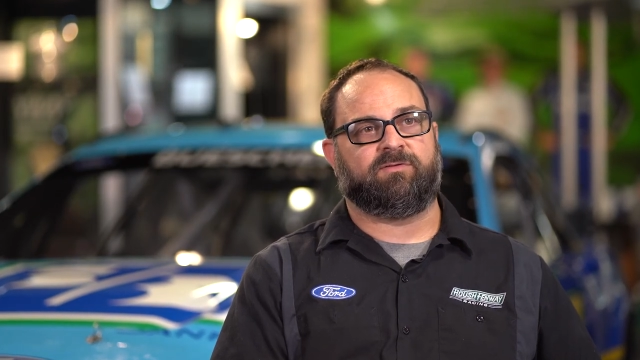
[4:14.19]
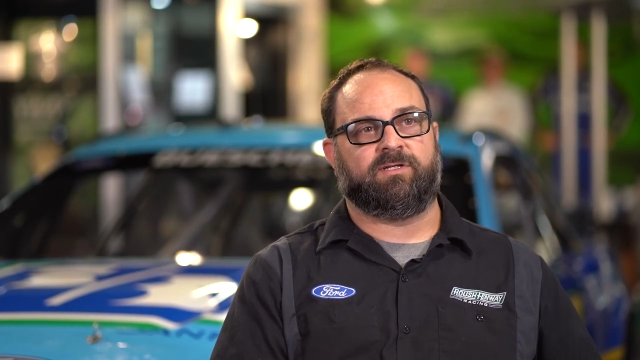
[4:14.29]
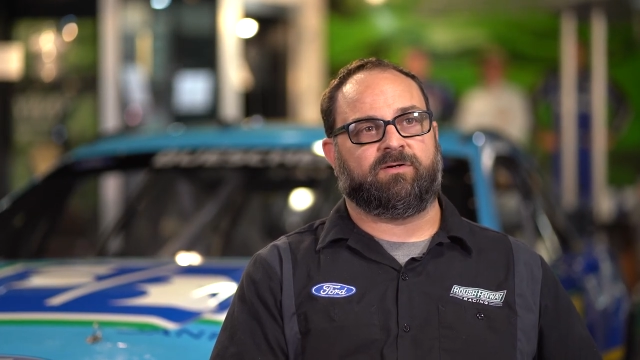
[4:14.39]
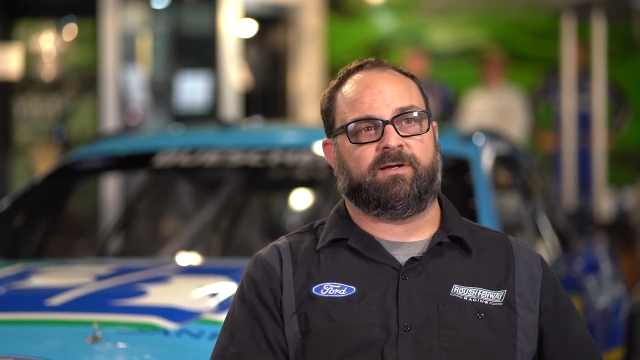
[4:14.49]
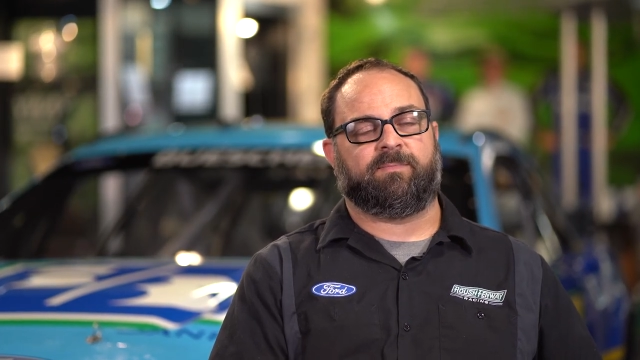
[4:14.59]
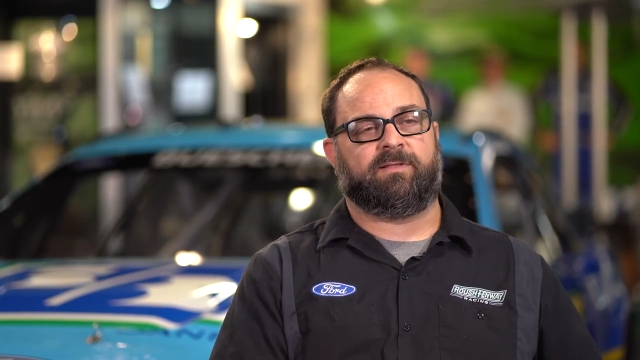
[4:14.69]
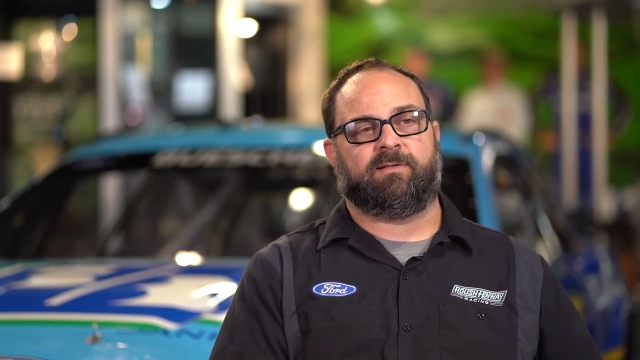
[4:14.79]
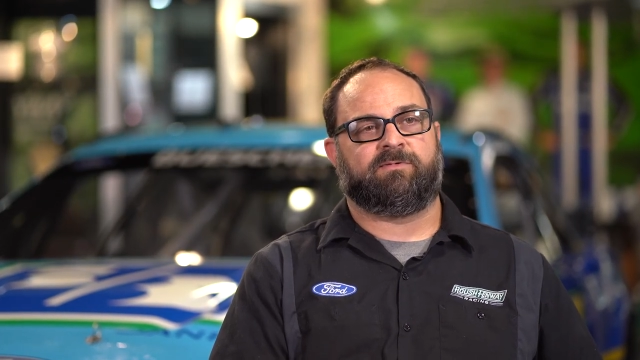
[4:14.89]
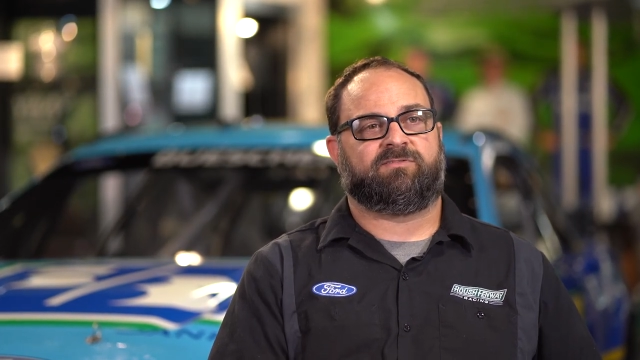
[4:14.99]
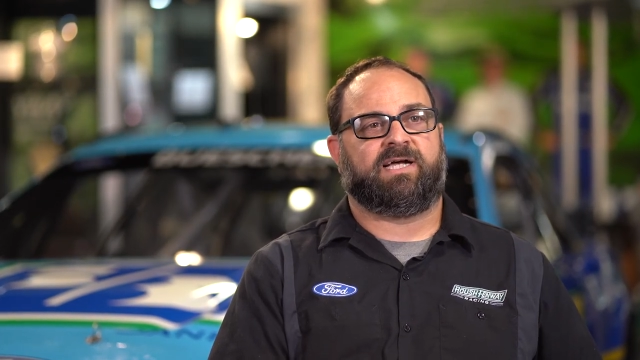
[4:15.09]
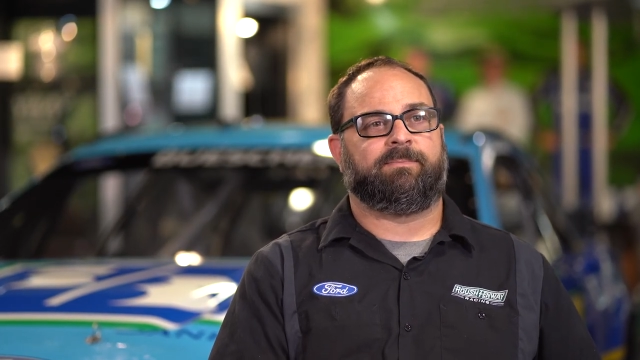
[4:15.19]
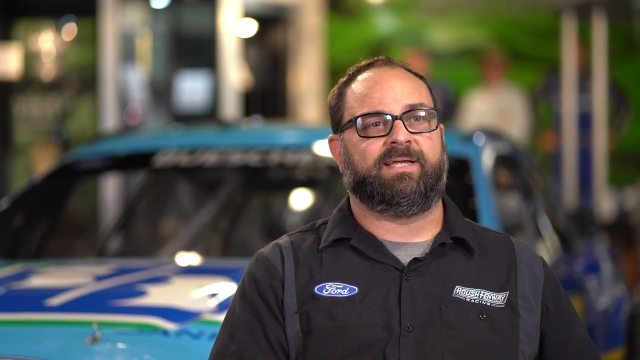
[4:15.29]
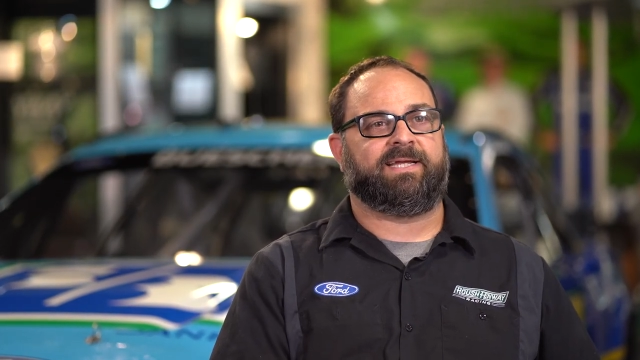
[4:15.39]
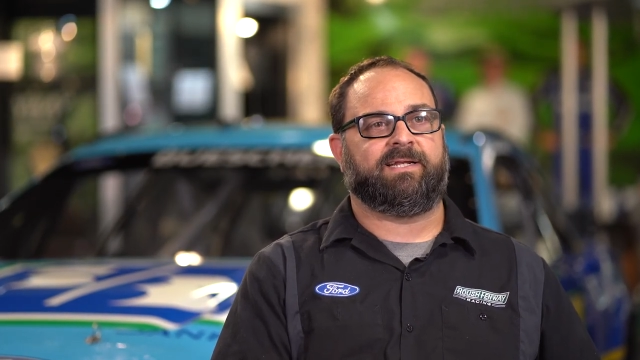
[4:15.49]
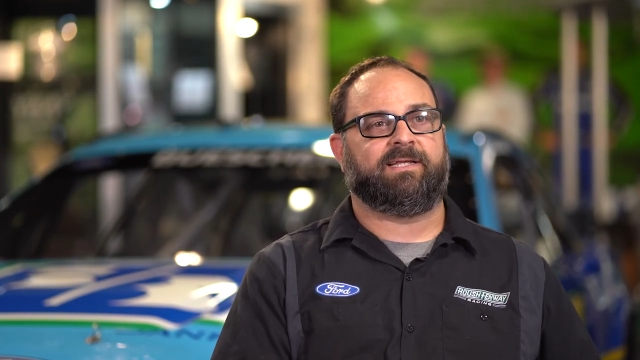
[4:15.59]
You know, I'm, I'm just not
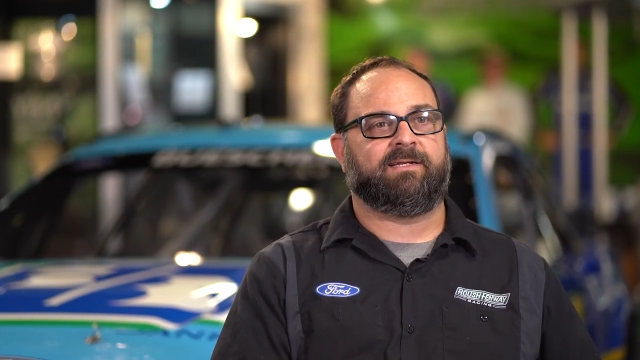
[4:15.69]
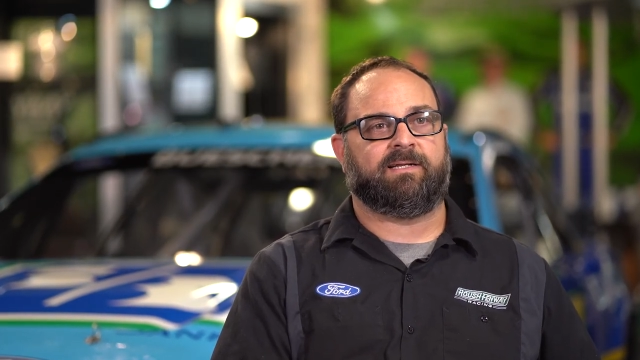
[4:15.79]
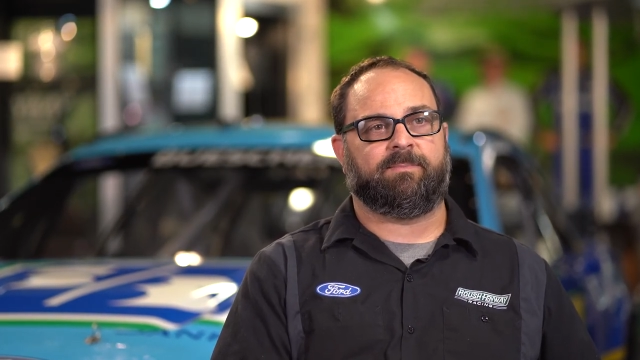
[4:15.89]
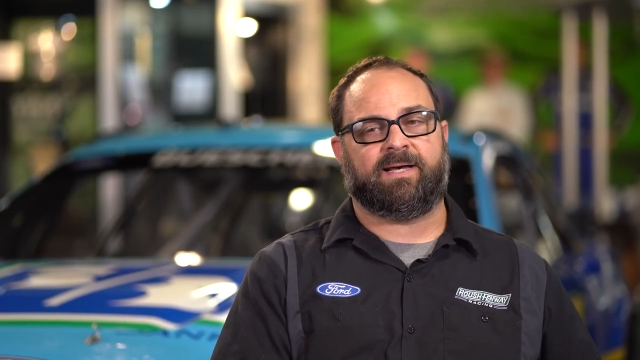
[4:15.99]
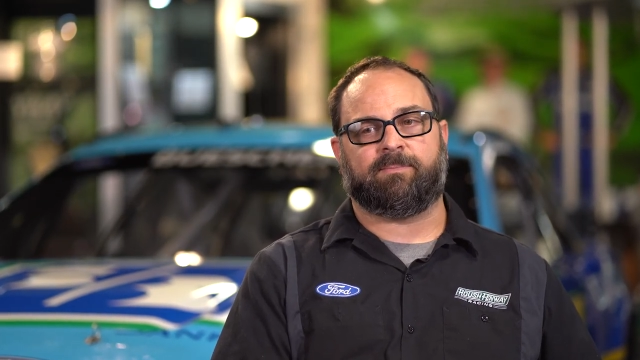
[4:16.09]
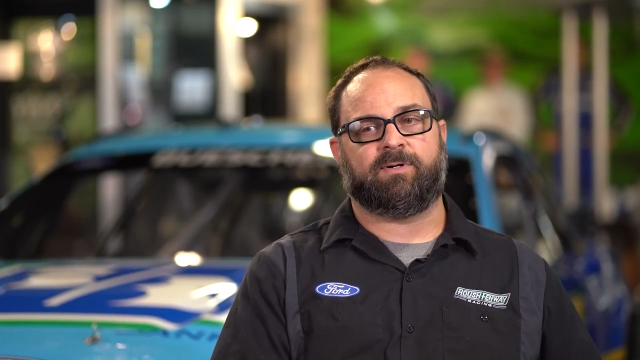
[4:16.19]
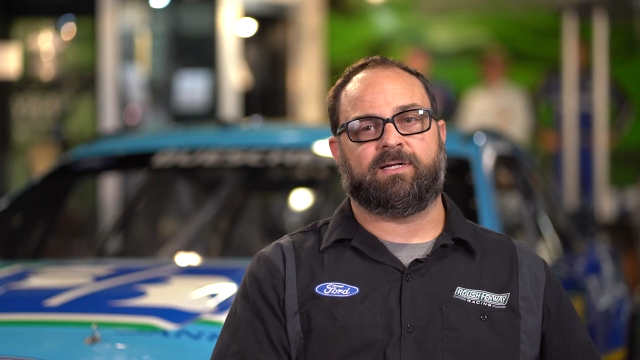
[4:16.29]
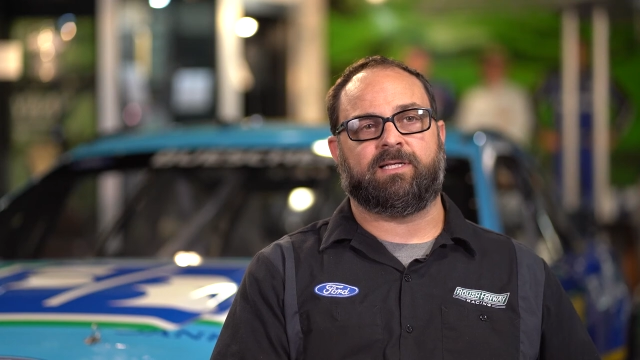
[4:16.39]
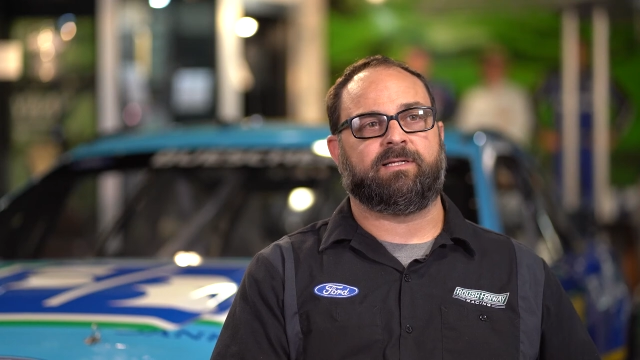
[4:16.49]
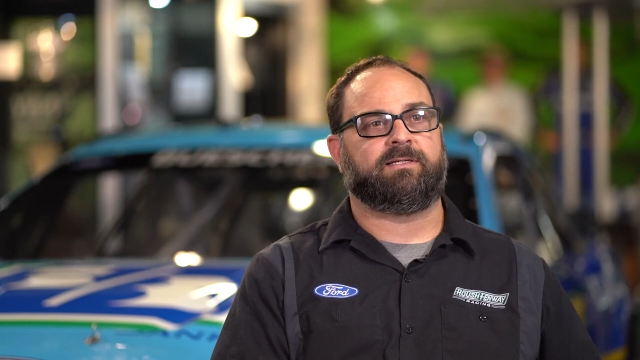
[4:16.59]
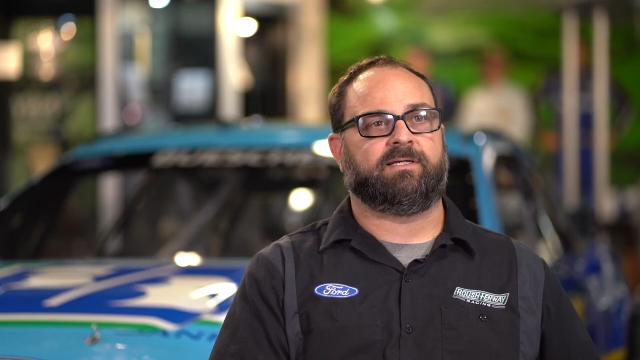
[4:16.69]
making it. I'm out of money.